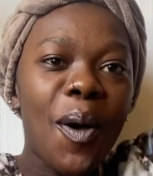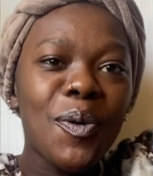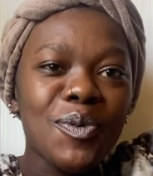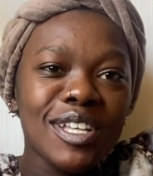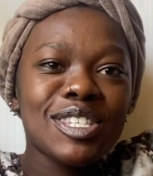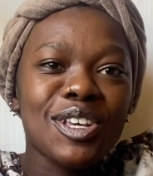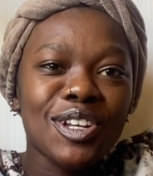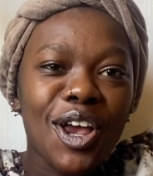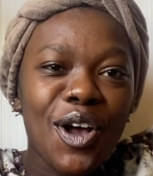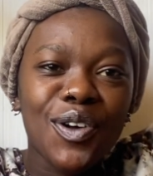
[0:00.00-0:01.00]
What's
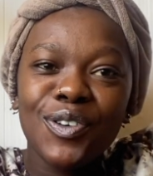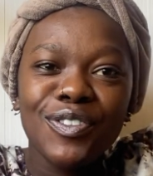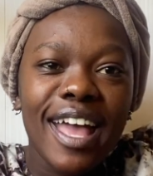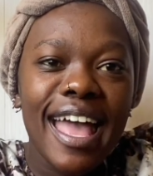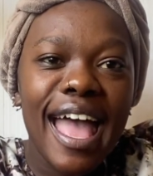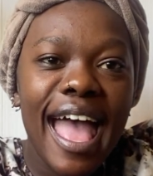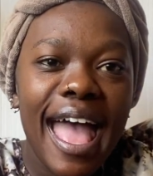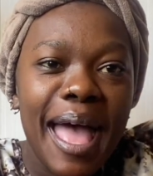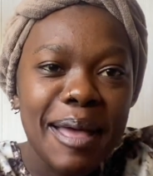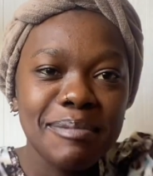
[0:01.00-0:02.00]
good, Coco
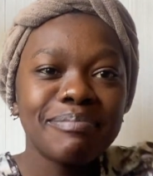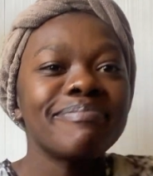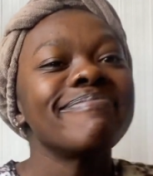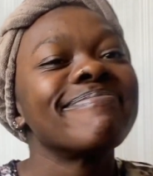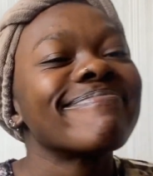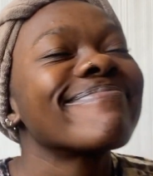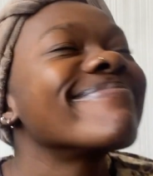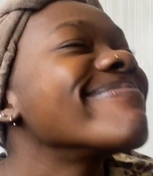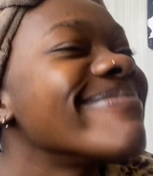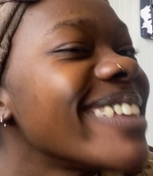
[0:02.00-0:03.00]
fam?
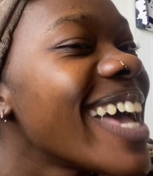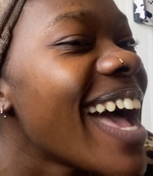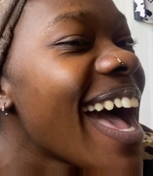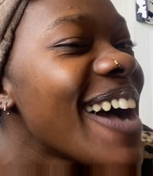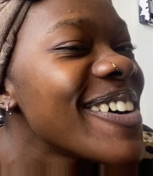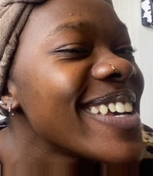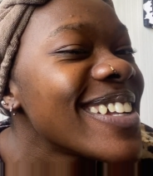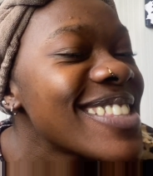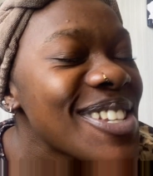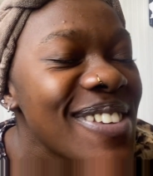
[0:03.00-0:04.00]
How are
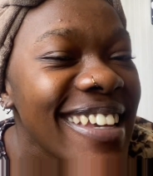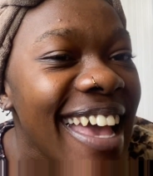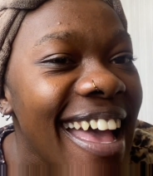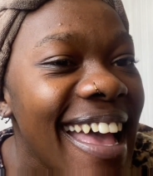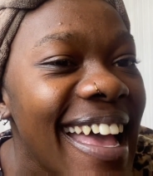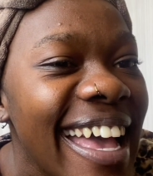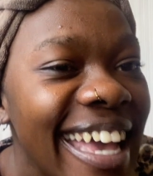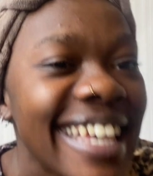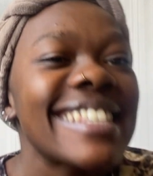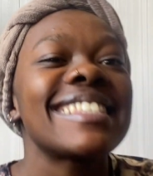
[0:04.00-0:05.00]
y'all doing,
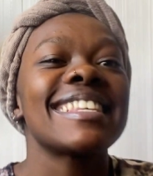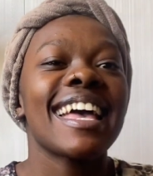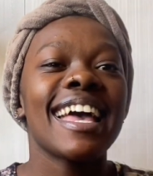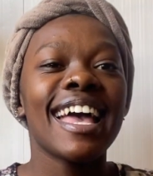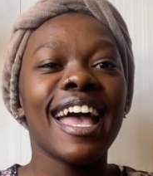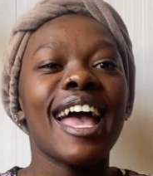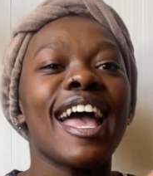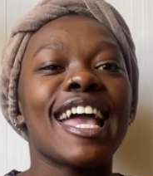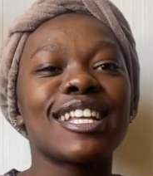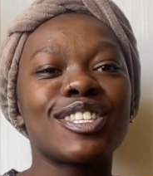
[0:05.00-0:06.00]
guys?
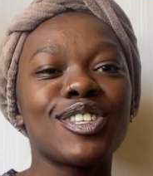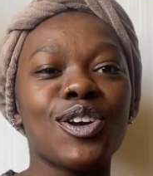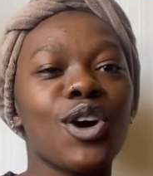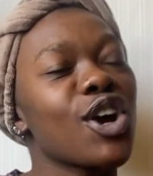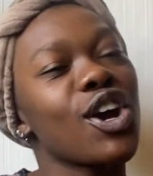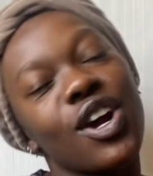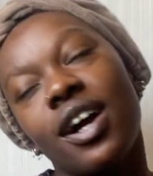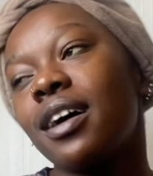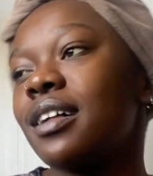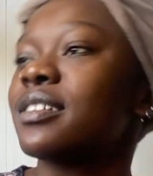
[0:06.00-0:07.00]
It's your
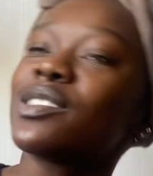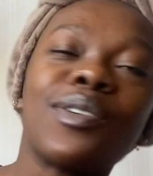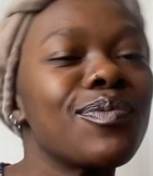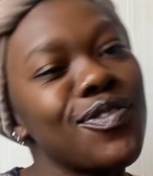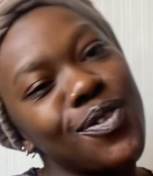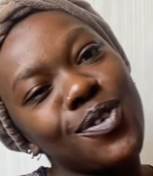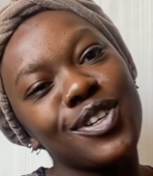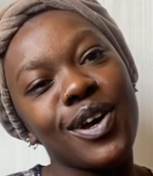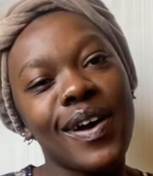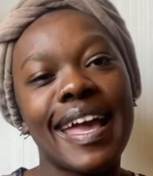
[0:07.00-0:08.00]
girl
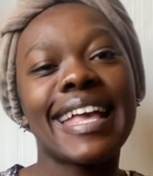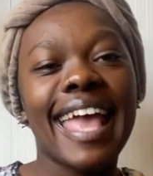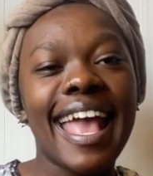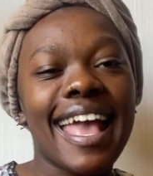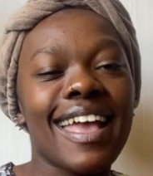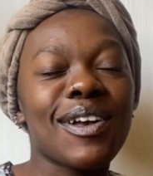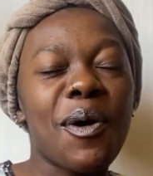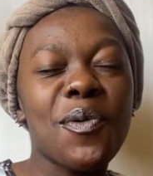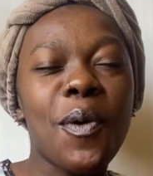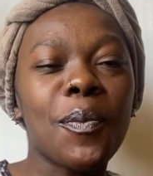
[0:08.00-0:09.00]
Numfundo, aka
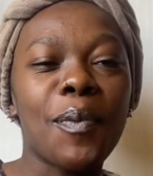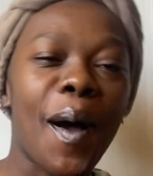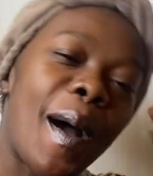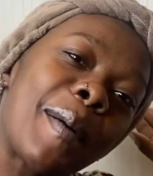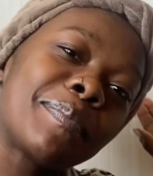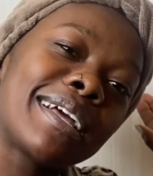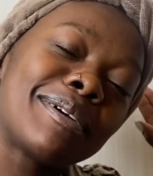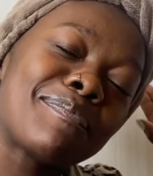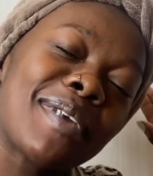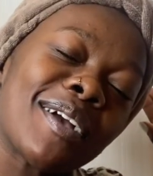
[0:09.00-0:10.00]
Coco Bomb, and
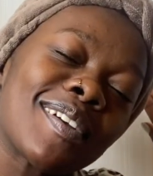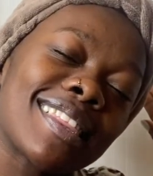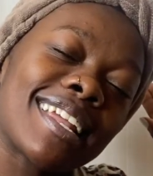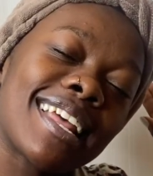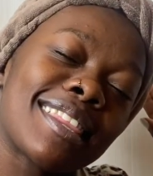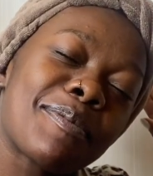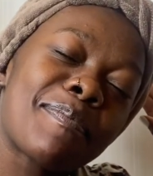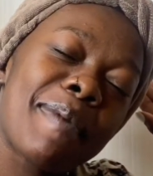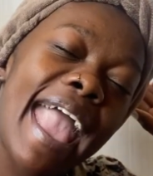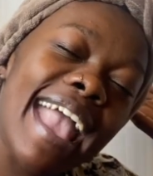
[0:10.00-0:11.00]
I'm back with another
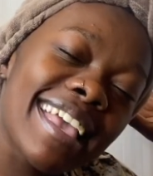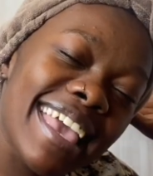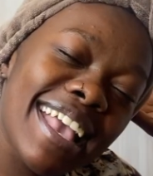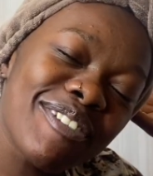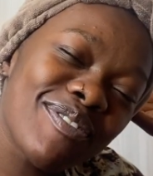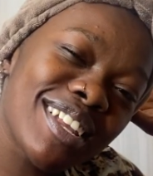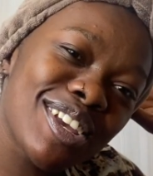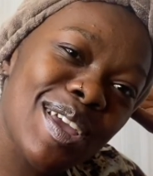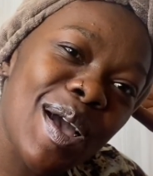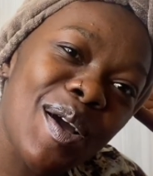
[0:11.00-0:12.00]
banging
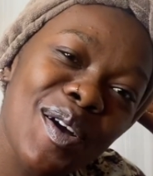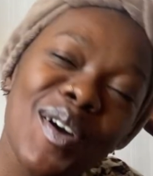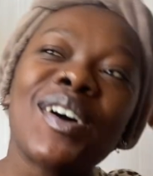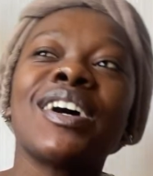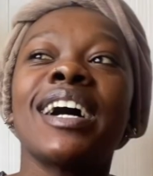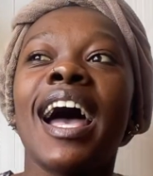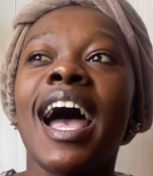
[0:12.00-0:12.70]
video.